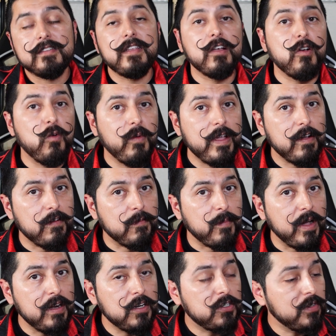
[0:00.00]
second way of
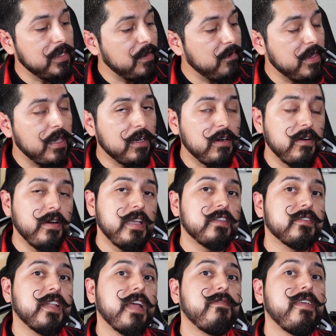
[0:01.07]
monitoring the vehicle
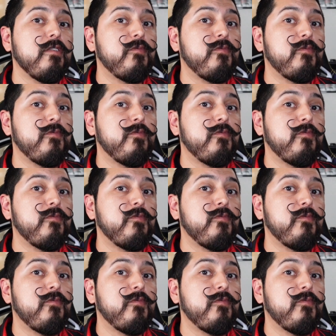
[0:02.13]
is gonna be